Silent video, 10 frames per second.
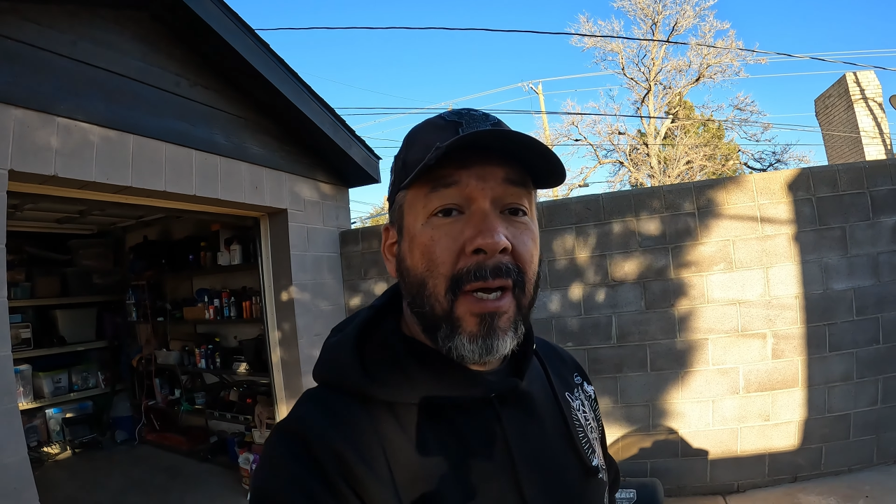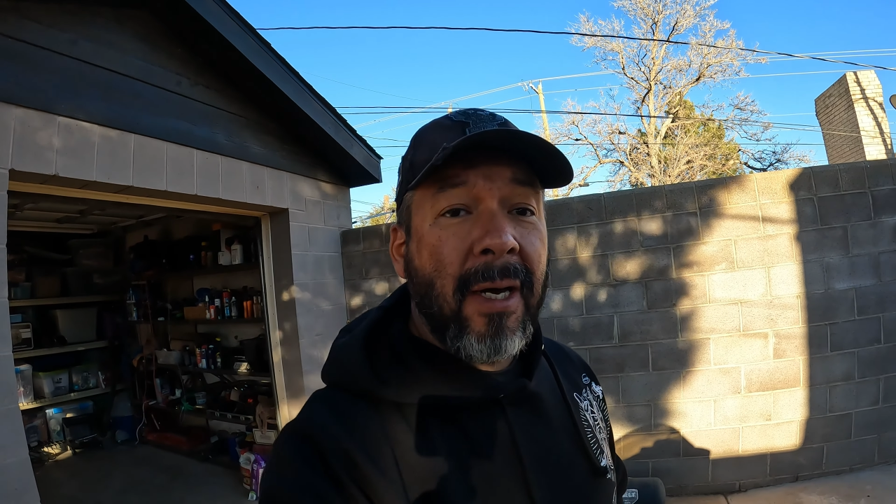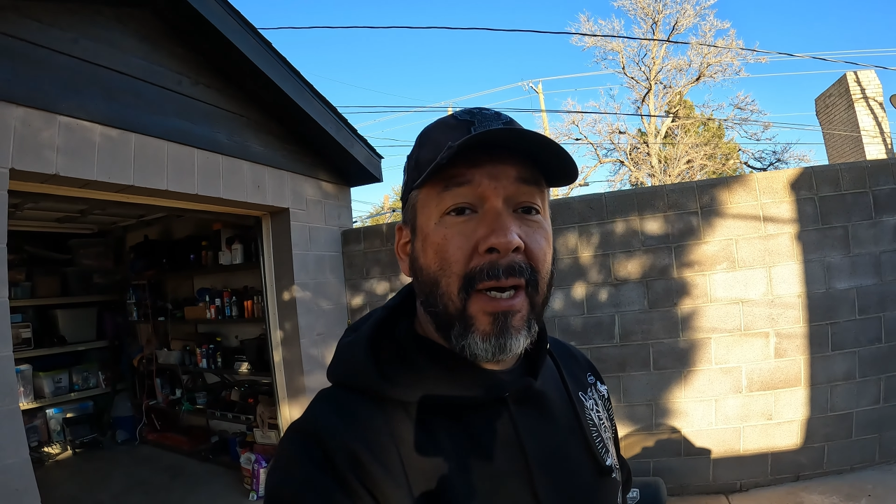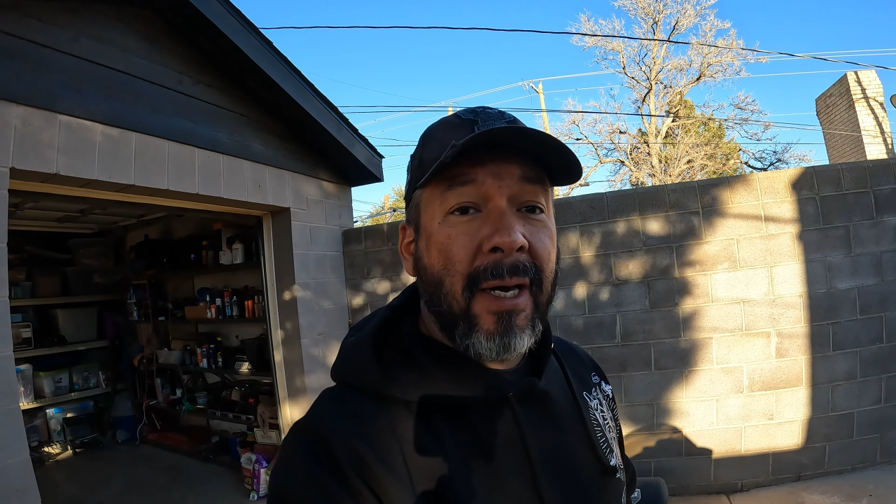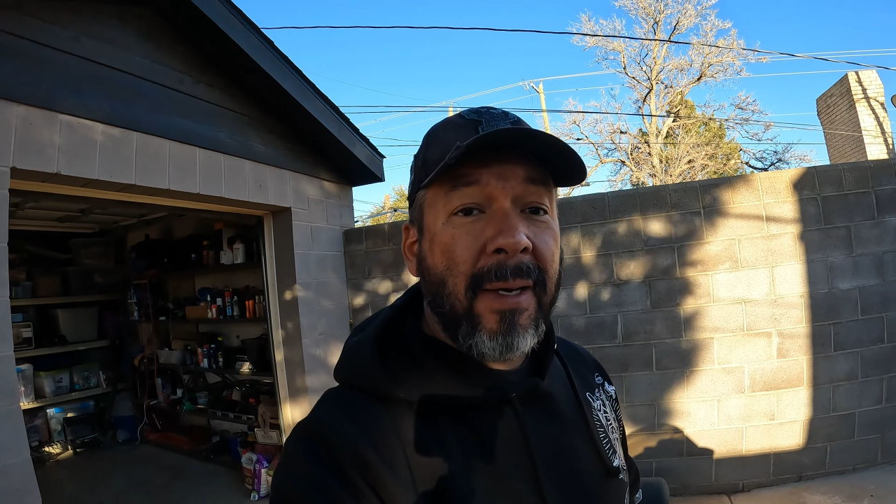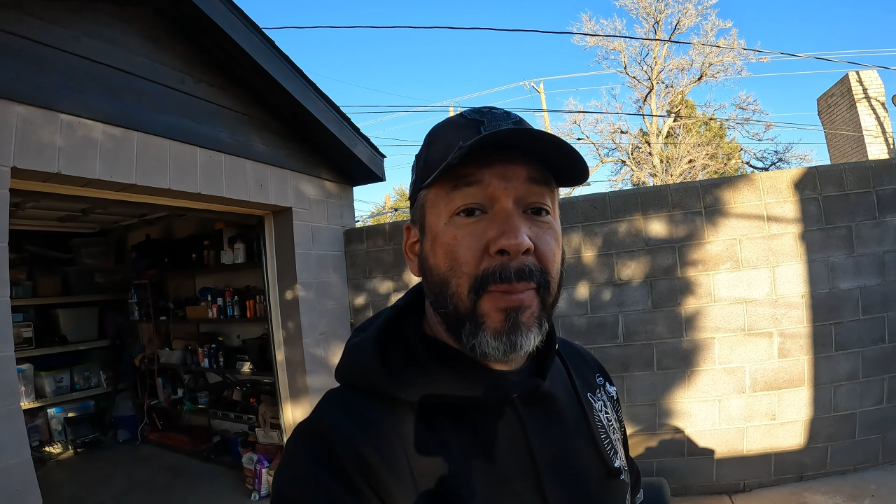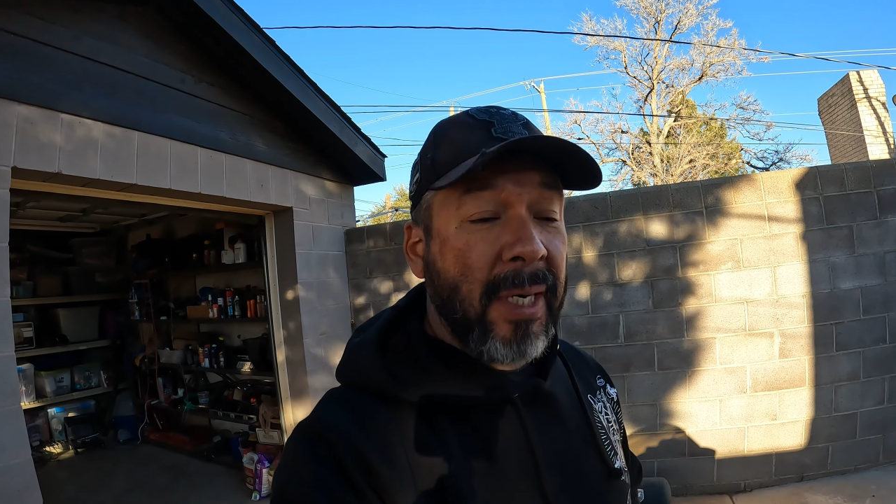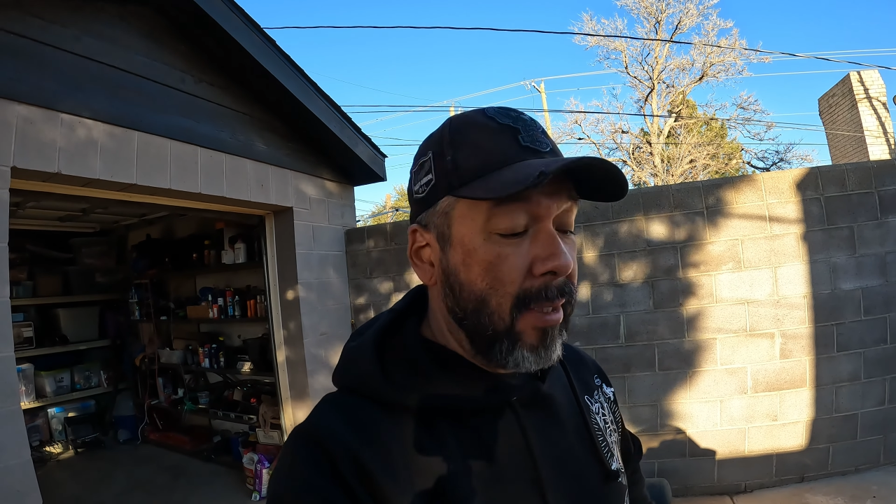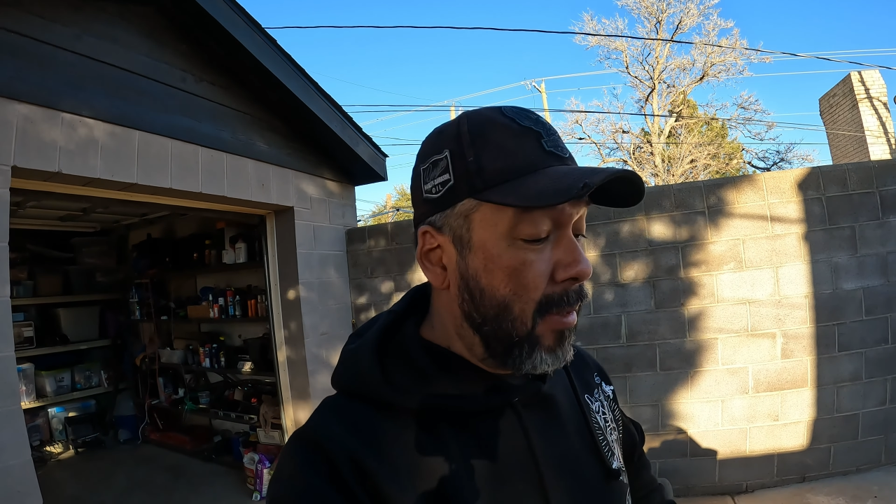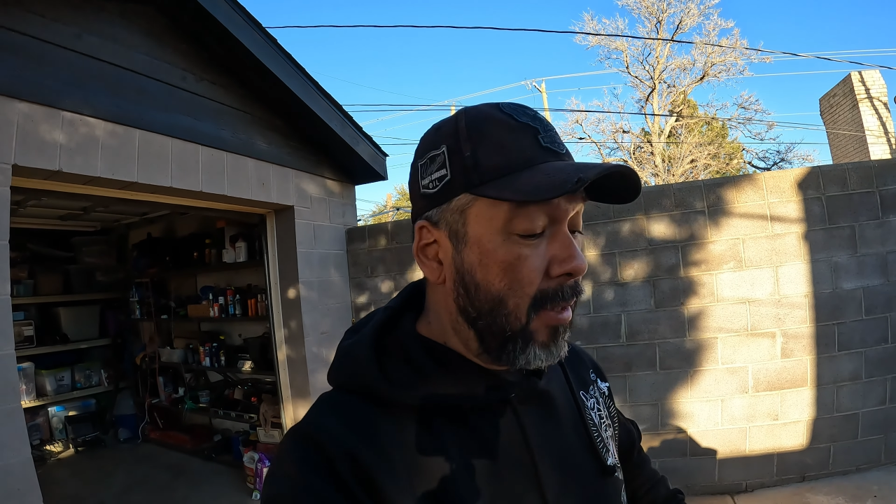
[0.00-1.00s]

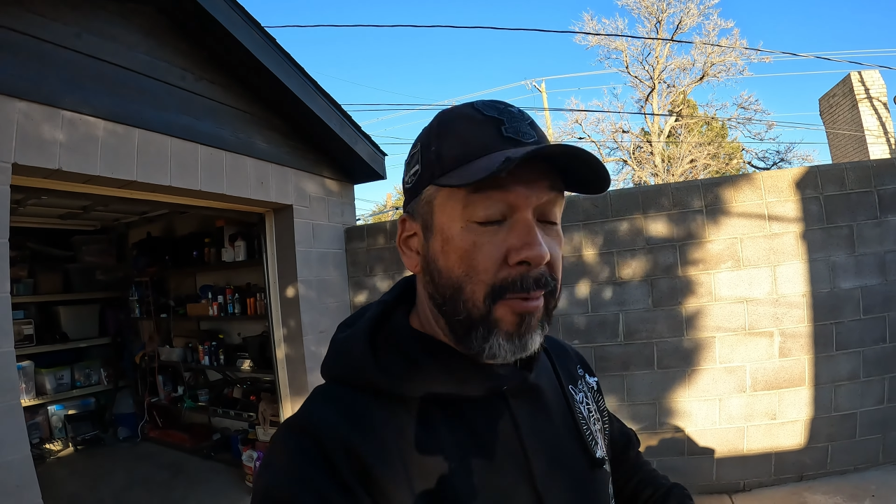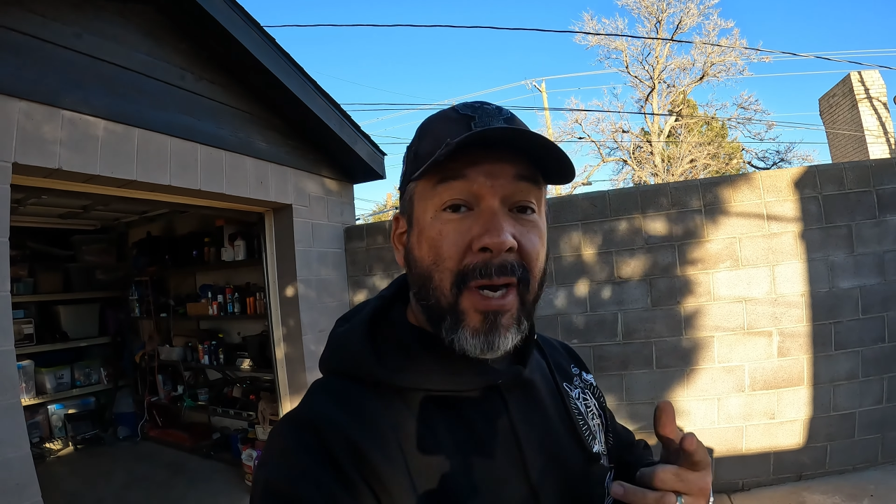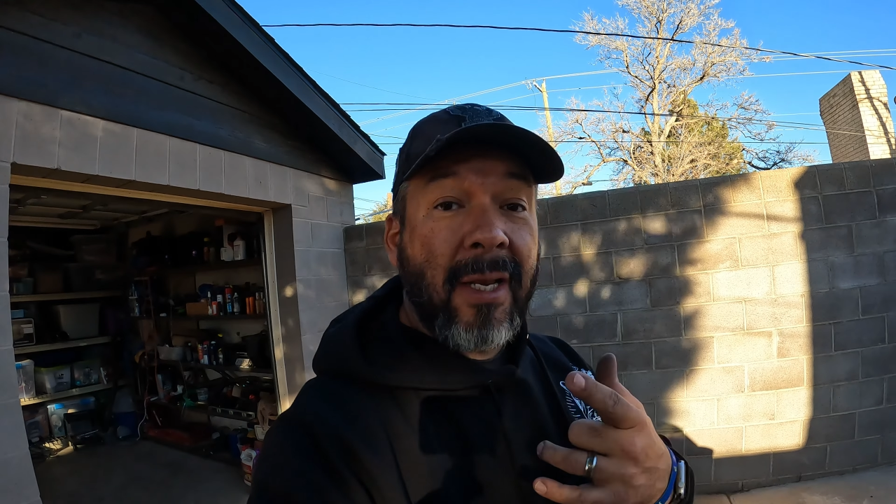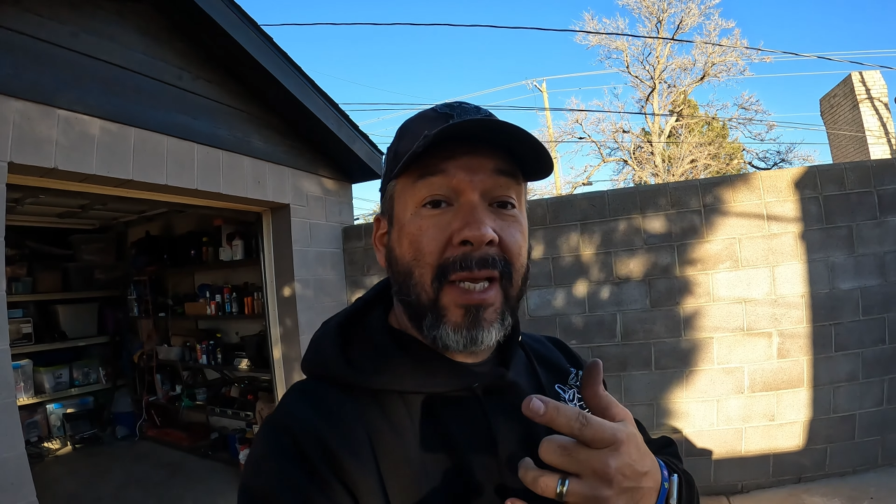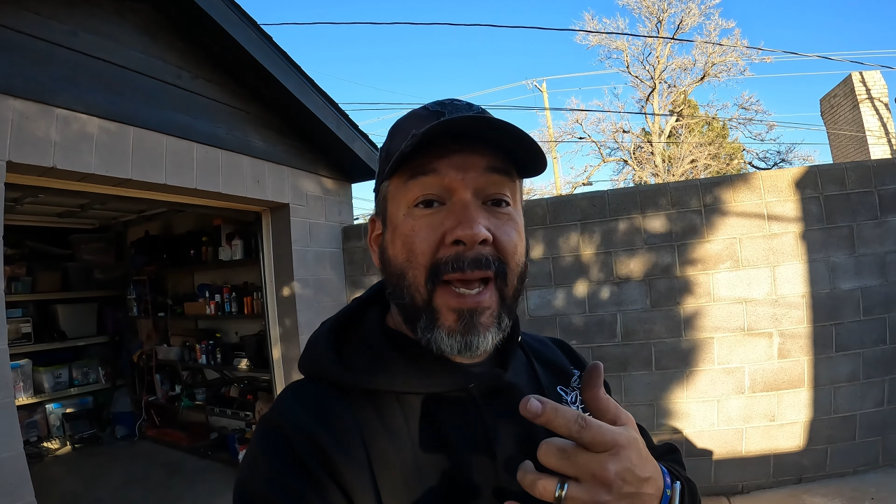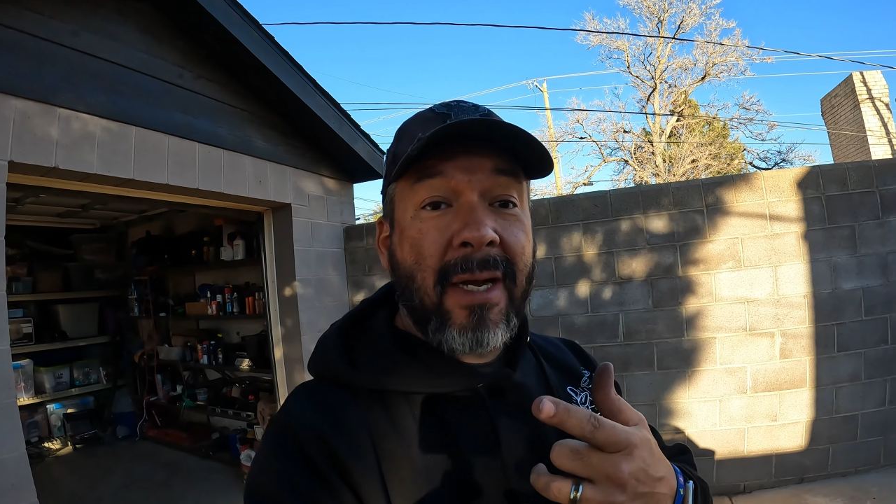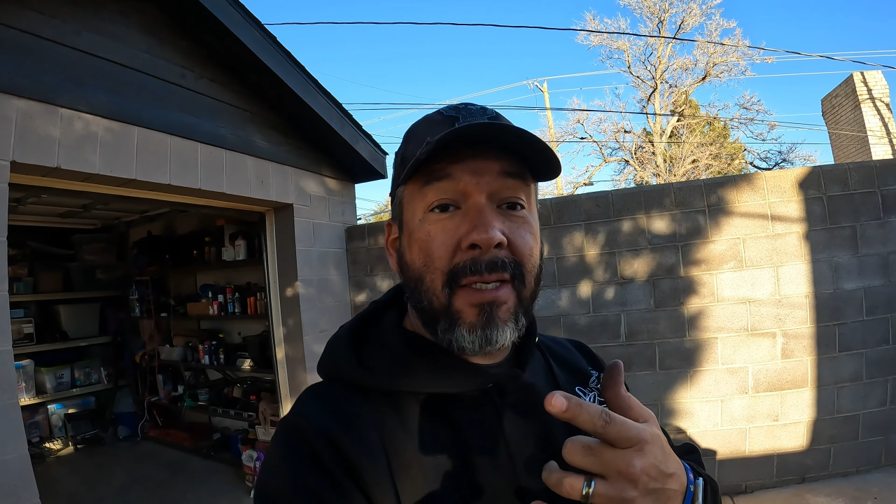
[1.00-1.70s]
But you ready to look at